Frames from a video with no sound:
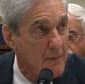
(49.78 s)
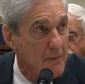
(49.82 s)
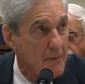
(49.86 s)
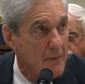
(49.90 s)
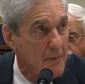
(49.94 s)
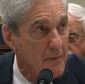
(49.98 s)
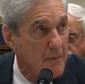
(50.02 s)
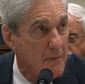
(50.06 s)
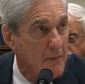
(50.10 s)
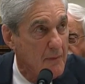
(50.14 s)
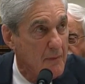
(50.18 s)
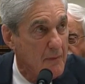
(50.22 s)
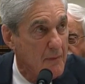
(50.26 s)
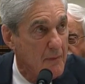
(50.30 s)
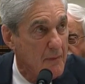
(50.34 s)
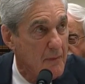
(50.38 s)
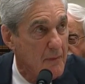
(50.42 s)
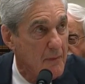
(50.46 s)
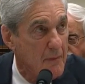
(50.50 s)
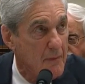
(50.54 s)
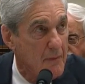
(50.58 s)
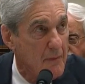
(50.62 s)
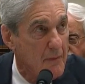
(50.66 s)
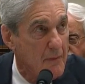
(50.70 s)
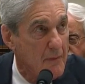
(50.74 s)

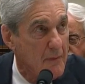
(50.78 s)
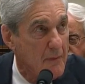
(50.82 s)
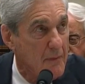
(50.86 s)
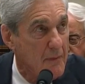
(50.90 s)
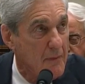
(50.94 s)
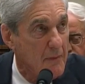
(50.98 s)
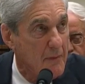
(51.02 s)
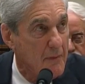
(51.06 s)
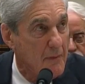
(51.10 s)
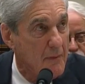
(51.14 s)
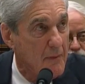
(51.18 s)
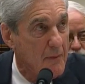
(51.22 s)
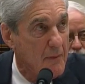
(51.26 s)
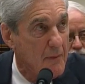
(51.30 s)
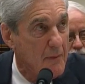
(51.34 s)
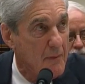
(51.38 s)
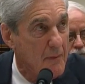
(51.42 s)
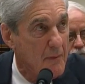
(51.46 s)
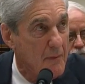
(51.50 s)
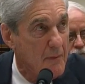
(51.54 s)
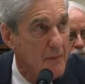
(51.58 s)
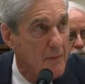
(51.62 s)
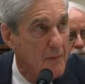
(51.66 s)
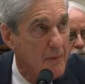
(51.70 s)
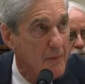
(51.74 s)

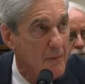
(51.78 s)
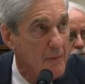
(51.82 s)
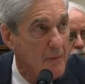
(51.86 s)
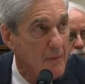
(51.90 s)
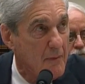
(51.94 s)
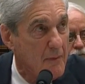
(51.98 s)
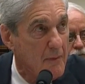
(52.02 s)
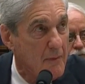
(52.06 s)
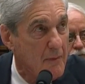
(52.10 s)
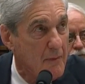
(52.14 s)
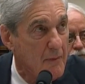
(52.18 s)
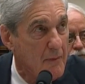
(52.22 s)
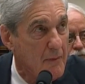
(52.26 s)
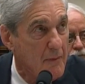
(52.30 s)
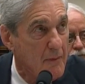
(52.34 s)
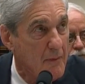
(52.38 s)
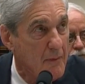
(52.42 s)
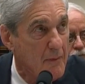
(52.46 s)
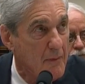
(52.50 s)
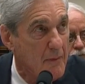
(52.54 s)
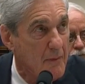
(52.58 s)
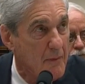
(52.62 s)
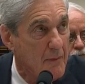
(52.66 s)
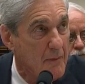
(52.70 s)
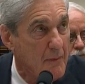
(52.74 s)

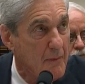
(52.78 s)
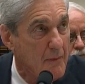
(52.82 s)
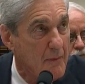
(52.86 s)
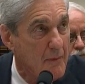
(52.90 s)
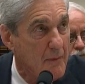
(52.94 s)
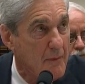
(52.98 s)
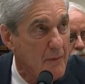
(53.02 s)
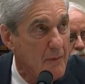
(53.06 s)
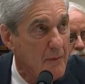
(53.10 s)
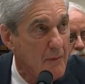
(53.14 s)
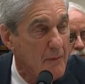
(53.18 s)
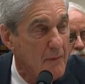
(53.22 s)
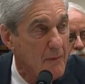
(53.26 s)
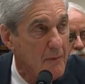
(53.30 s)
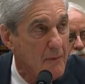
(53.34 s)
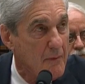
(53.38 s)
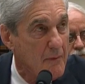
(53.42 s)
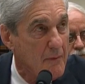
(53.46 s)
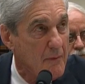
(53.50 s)
This person isn't speaking.